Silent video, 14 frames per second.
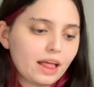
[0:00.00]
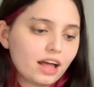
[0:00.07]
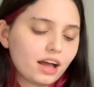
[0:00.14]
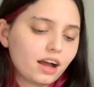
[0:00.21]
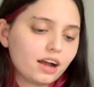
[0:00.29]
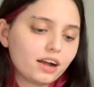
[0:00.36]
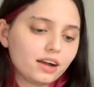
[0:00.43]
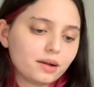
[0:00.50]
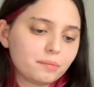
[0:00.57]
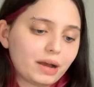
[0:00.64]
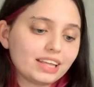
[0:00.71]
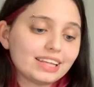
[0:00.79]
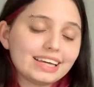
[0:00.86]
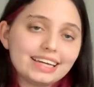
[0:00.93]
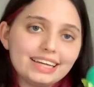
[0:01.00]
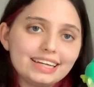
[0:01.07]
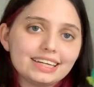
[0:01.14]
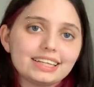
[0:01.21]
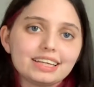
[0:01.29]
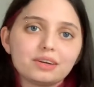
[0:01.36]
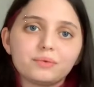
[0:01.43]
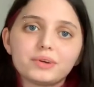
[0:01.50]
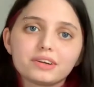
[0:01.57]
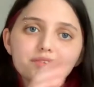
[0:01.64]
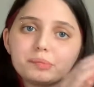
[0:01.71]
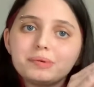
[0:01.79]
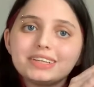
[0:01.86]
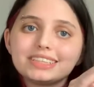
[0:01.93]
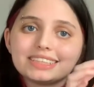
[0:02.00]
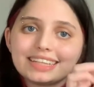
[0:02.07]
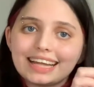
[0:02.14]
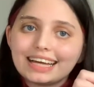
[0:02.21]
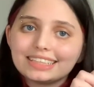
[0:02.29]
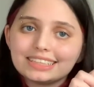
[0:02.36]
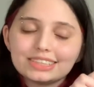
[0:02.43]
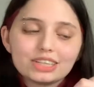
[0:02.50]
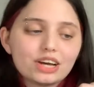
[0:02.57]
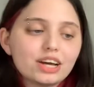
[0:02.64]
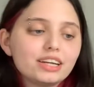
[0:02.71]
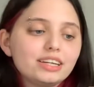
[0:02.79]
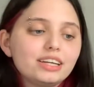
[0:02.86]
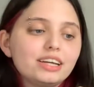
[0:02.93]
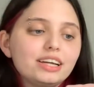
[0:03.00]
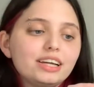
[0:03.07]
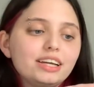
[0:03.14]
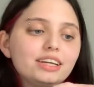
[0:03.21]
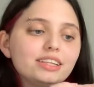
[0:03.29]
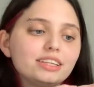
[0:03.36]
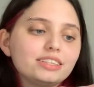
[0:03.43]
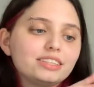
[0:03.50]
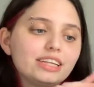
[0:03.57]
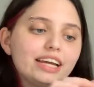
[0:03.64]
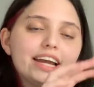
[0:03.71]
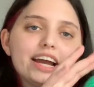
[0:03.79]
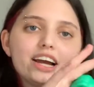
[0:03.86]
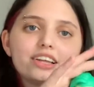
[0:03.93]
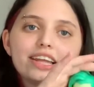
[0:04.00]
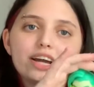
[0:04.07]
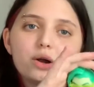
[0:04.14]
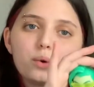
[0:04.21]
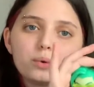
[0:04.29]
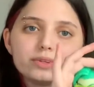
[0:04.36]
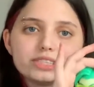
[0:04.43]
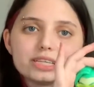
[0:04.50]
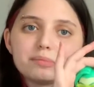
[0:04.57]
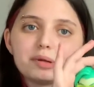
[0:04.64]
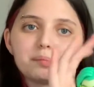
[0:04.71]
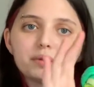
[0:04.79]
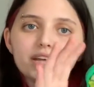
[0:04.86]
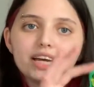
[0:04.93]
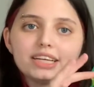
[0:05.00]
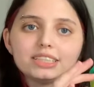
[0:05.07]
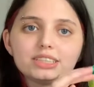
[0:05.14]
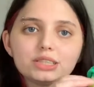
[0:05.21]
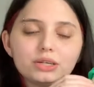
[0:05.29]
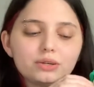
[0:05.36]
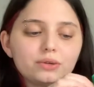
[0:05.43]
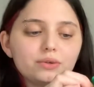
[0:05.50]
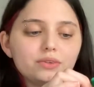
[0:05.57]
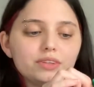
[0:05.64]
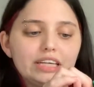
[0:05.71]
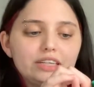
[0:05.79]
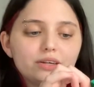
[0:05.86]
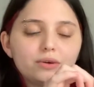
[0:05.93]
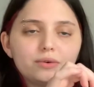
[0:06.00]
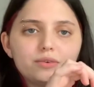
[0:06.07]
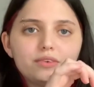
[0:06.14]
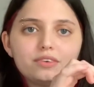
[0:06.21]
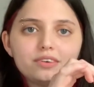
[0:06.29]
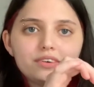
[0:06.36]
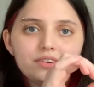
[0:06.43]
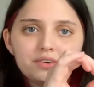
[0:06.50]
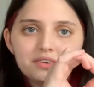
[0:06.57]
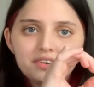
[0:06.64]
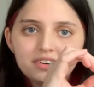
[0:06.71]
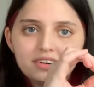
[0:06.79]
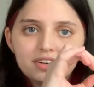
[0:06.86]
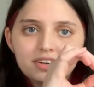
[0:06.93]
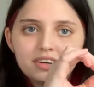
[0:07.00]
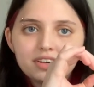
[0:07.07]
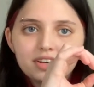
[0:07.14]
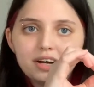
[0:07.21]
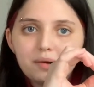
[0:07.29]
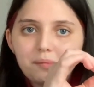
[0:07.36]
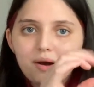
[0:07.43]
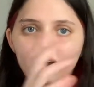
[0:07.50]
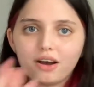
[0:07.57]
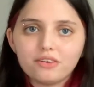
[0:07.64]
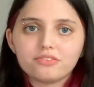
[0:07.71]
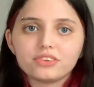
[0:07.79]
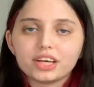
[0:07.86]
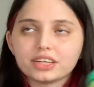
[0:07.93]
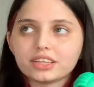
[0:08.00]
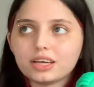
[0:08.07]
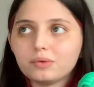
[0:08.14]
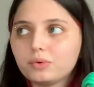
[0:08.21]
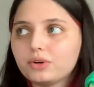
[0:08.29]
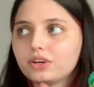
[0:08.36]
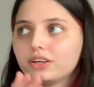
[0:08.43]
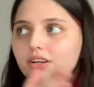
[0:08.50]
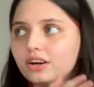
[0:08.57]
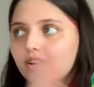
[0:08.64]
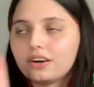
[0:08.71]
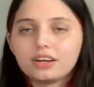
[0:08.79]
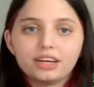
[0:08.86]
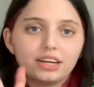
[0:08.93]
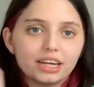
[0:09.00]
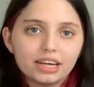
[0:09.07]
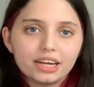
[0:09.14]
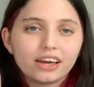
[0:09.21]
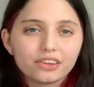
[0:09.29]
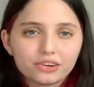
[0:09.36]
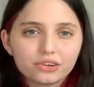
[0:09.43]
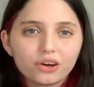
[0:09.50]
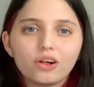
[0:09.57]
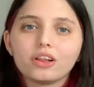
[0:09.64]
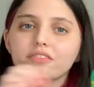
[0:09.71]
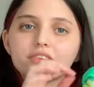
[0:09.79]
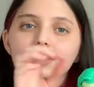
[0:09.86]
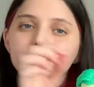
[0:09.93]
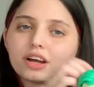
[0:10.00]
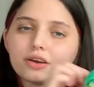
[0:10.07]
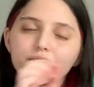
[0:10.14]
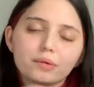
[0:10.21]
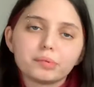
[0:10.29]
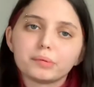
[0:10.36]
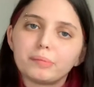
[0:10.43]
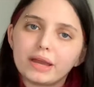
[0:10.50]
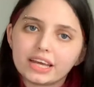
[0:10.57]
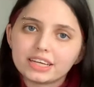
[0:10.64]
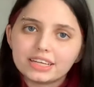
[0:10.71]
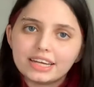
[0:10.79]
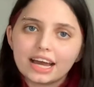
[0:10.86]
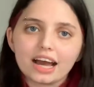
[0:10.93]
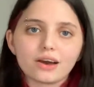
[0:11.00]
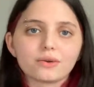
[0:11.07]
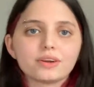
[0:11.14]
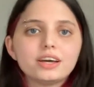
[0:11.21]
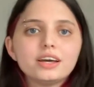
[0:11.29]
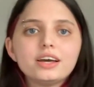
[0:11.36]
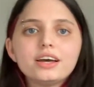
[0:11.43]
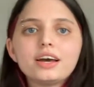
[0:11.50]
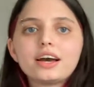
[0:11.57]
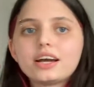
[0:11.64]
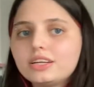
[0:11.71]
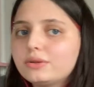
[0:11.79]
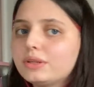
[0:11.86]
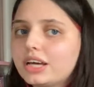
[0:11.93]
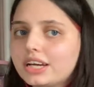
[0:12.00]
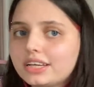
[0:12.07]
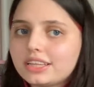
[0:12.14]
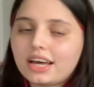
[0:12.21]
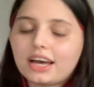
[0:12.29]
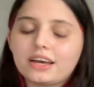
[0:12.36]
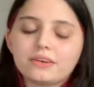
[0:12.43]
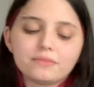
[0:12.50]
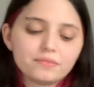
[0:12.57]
I like that whenever you put his glasses on, the snake hair like holds them in place so they don't come off like they would on any other doll if they're not rubber banded down. I do like that.